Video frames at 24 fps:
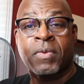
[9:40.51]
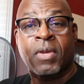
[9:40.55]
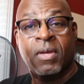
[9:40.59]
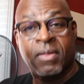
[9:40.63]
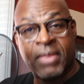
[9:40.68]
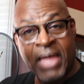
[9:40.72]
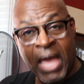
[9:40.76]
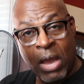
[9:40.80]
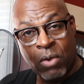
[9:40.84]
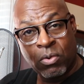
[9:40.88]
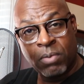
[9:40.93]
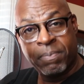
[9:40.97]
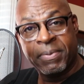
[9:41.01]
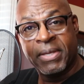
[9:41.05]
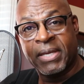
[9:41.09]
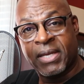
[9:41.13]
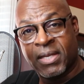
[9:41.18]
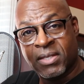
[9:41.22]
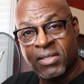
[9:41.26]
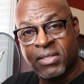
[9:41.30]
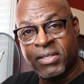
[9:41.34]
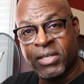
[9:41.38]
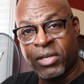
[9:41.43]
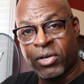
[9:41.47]
that would be
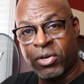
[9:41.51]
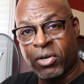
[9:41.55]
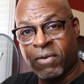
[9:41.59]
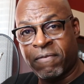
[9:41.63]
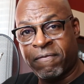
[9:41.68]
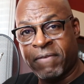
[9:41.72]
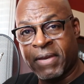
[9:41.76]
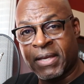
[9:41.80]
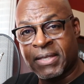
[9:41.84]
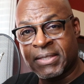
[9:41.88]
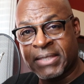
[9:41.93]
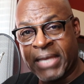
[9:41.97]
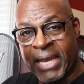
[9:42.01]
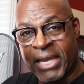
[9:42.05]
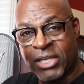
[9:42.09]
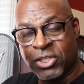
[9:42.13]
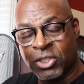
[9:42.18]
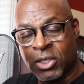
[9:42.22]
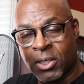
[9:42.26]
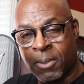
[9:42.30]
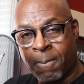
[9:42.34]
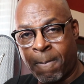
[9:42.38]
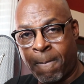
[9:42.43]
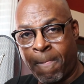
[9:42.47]
considered
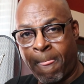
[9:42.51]
fixation.